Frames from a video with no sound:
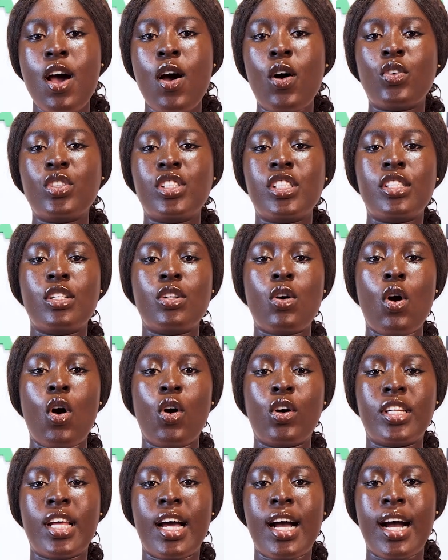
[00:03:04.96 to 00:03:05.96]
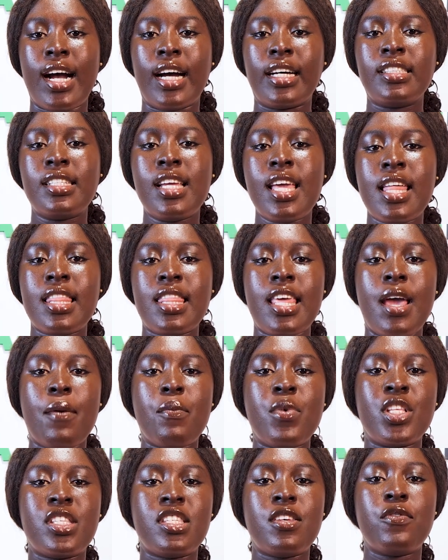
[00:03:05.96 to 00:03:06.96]
On the other hand, the
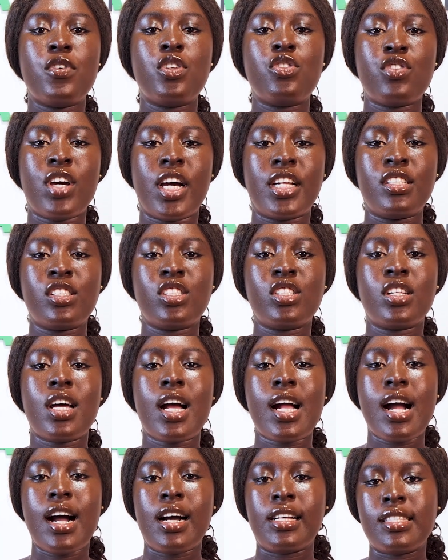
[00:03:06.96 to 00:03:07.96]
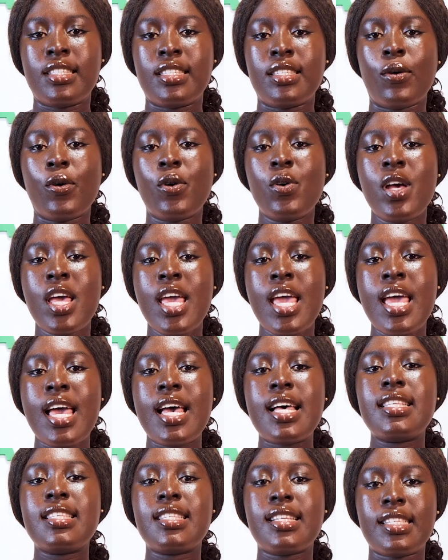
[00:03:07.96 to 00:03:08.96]
Abetifi Traditional Council
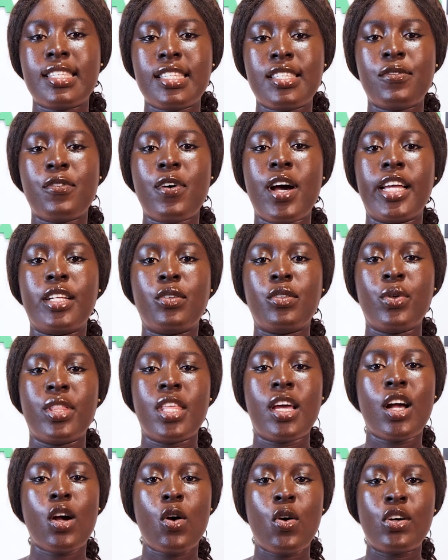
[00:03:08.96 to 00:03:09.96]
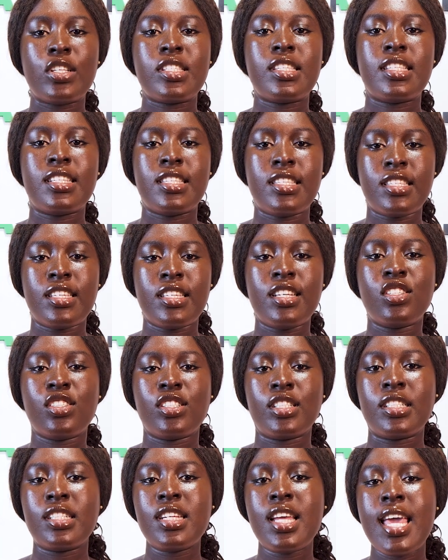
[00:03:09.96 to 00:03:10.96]
is satisfied with the court's
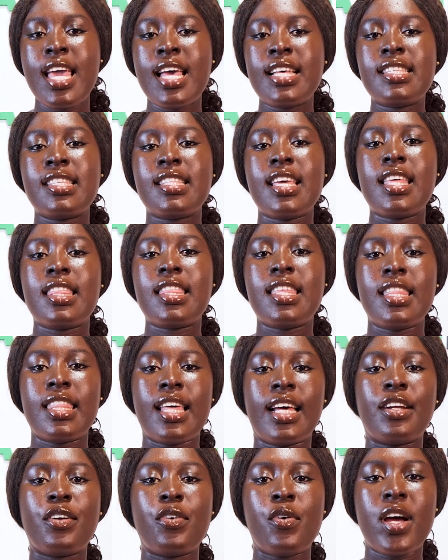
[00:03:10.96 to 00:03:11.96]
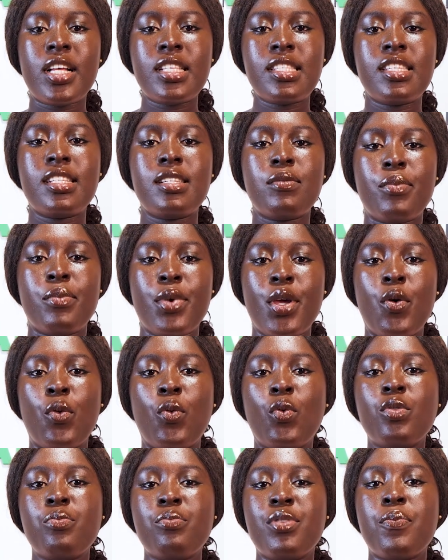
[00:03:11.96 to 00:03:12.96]
decision, stating that granting bail
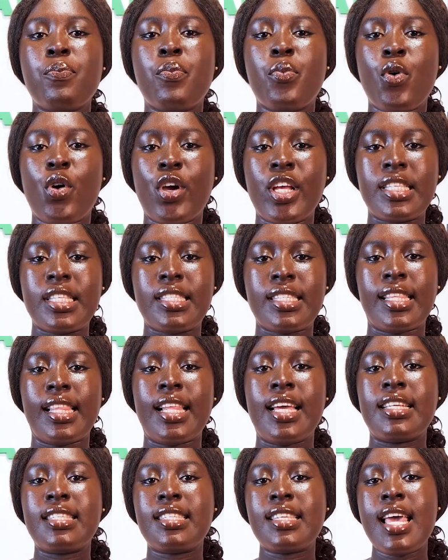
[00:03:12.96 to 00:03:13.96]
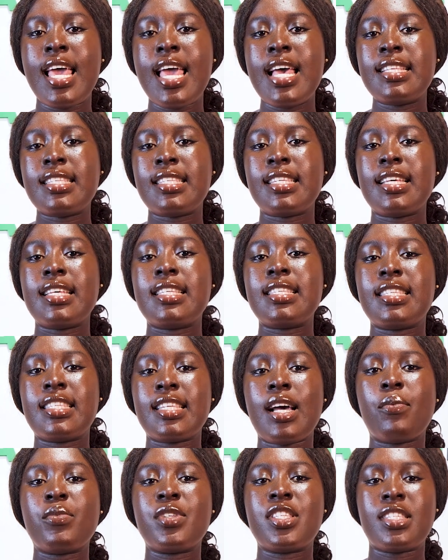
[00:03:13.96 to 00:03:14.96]
would be pointless since
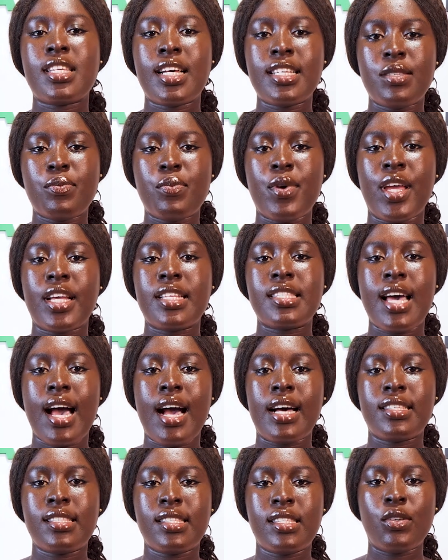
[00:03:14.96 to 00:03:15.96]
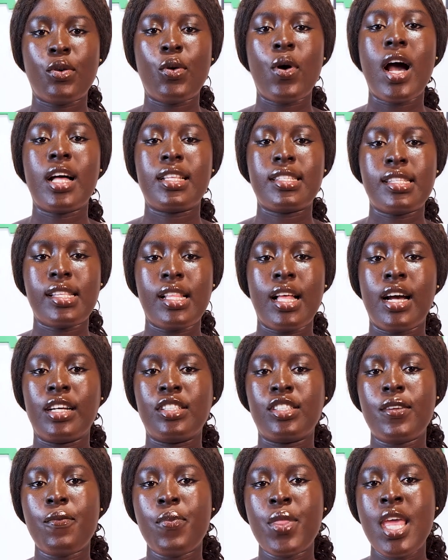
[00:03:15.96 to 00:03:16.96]
some suspects are still at large.